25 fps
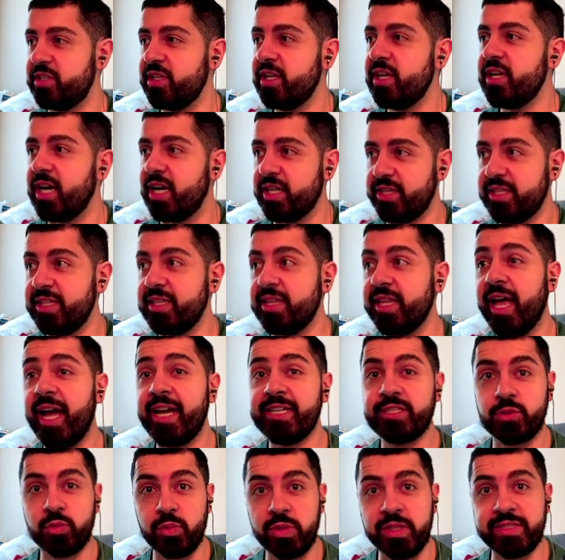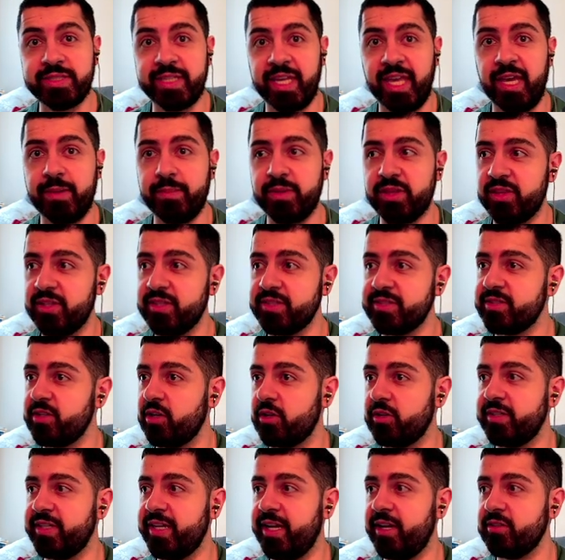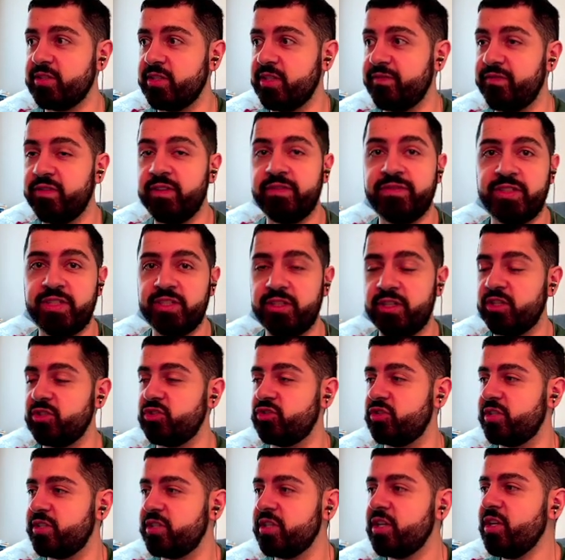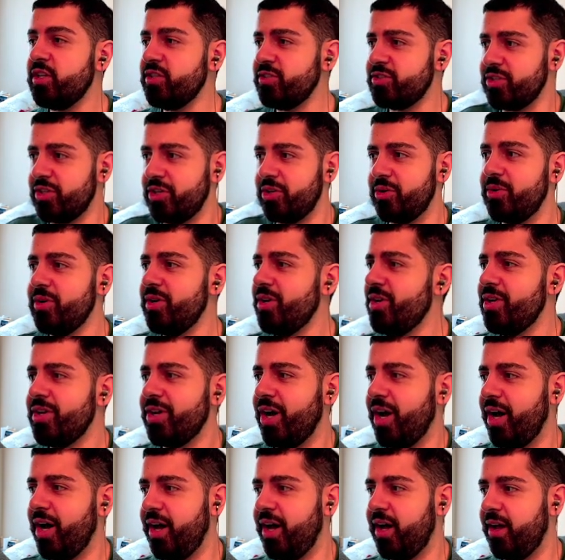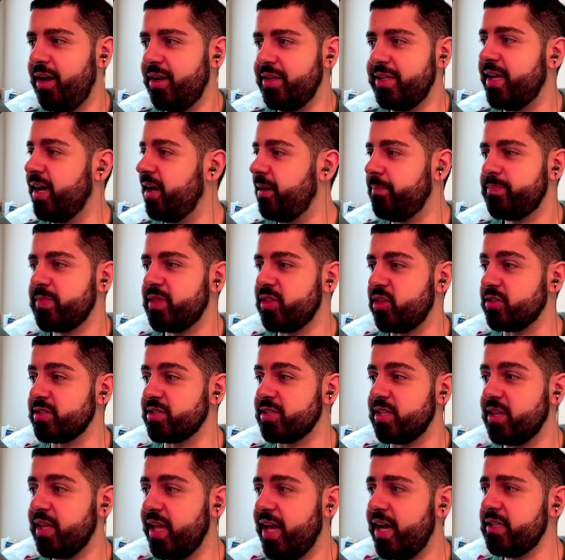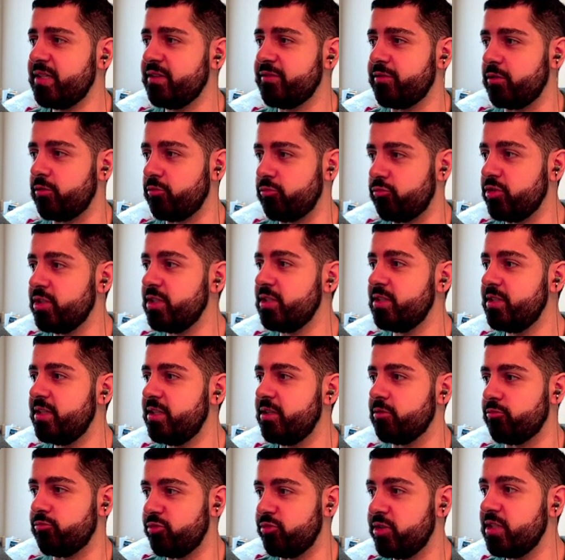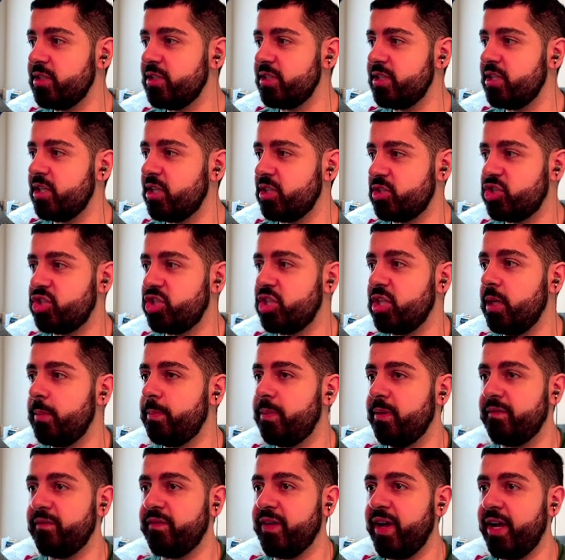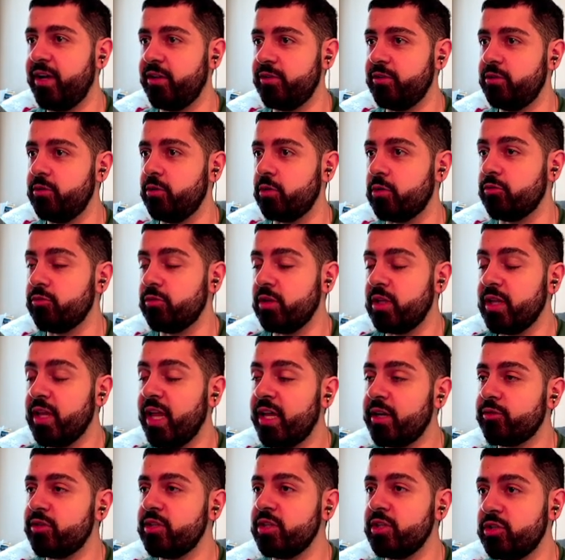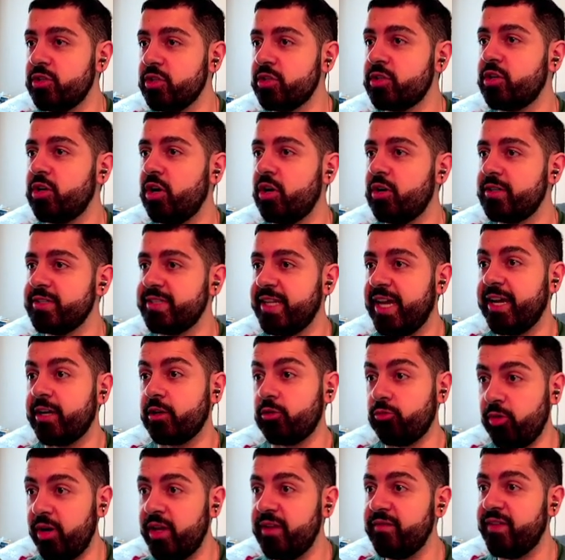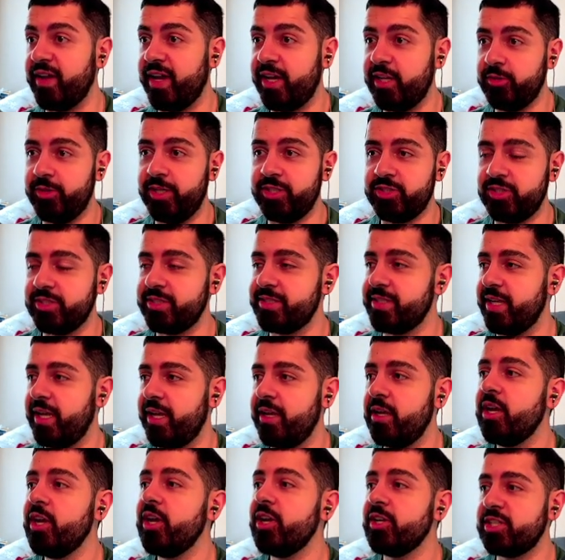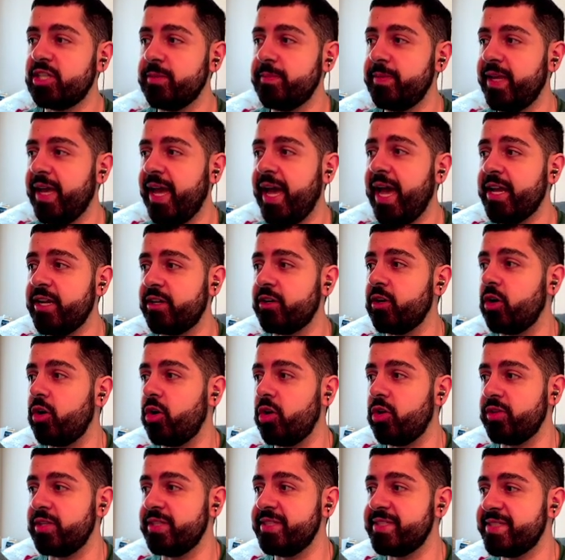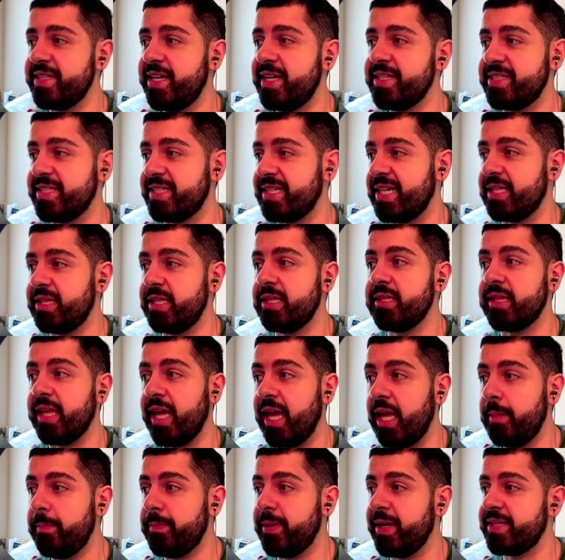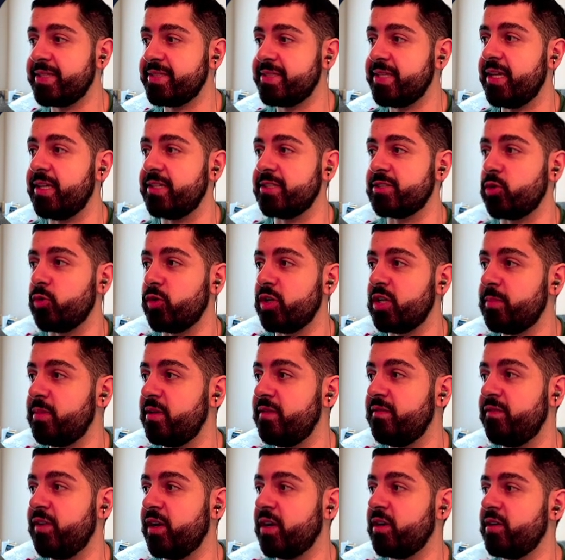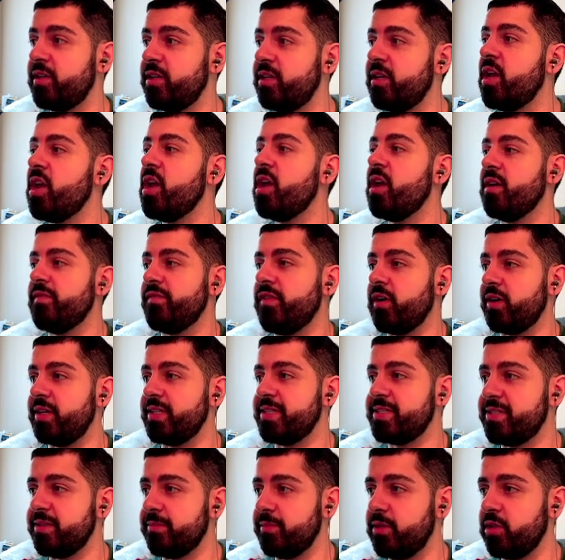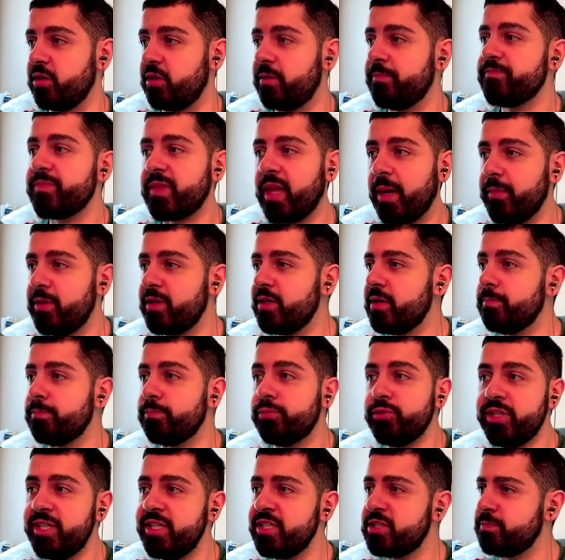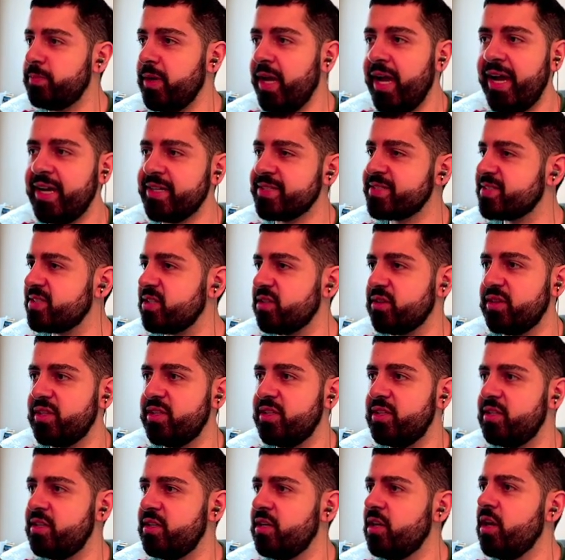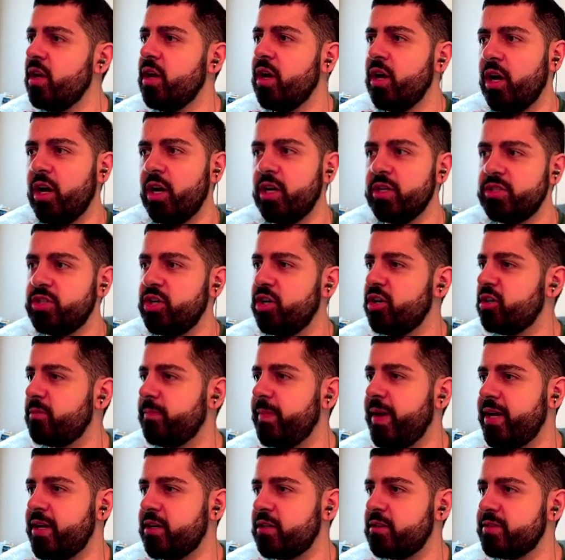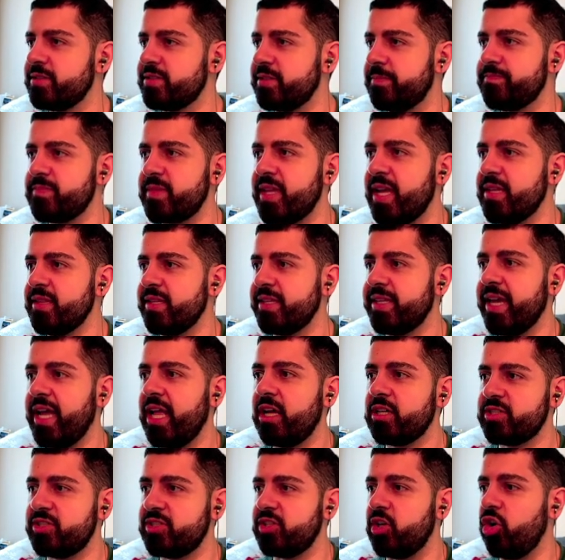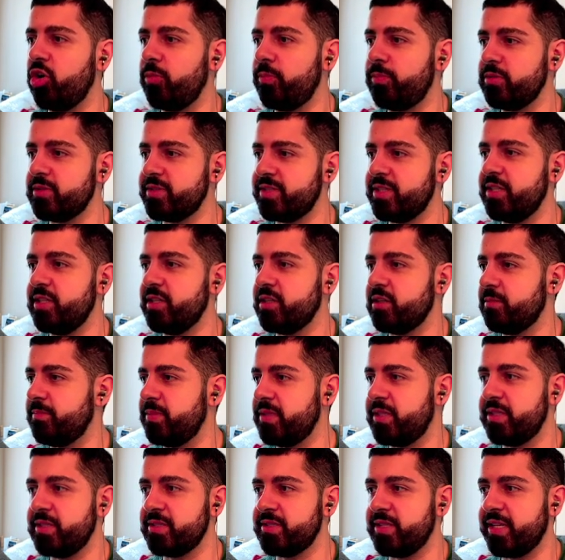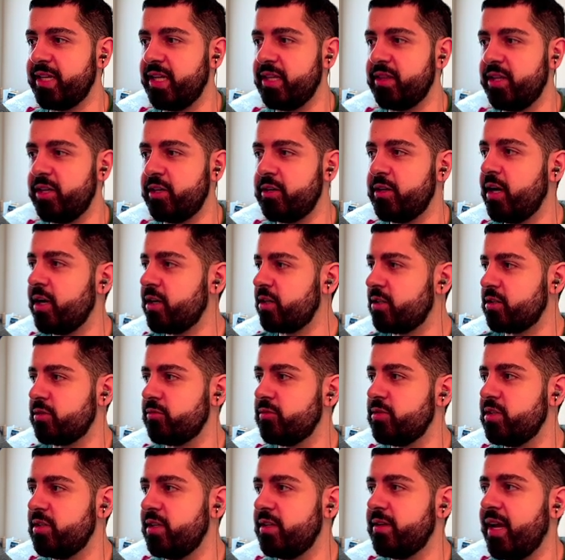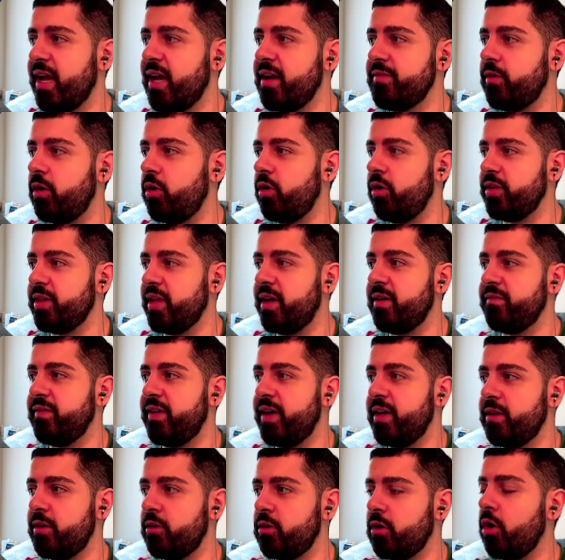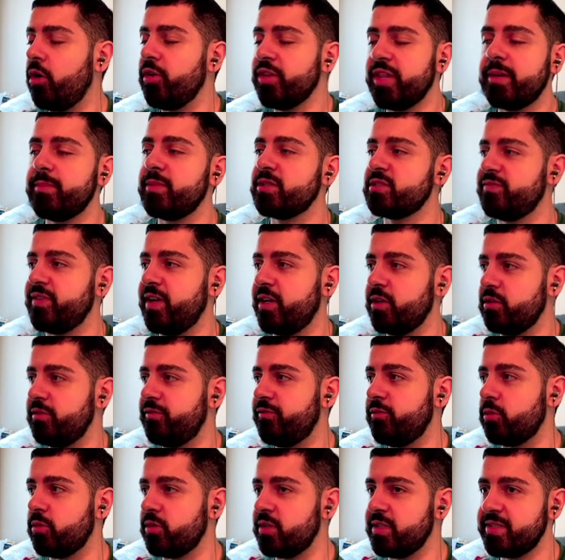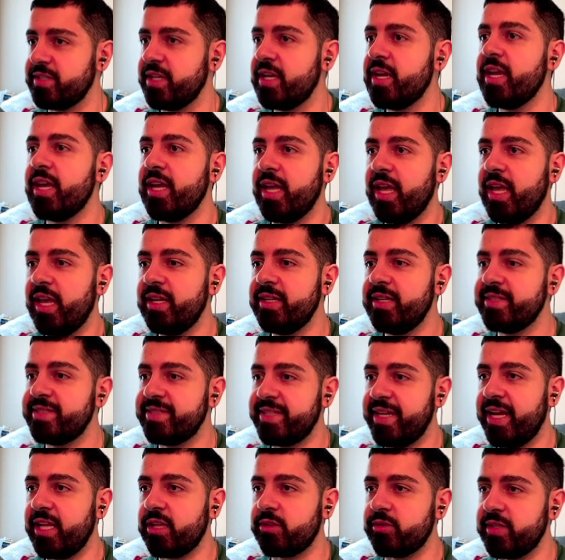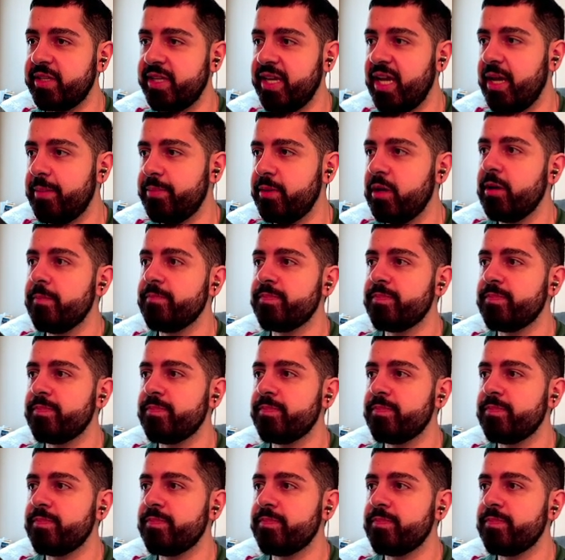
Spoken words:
I think last week's amethysts are down to 1500. So there's a lot of really cheap value, or a lot of really good cards at great value, I should say, to be had in all these sets. And I think the Apex set is going to be very similar. I'm going to breeze past the Dark Matters and the Galaxy Opals here because, again, they're not going to really have all that much value for us in salary cap.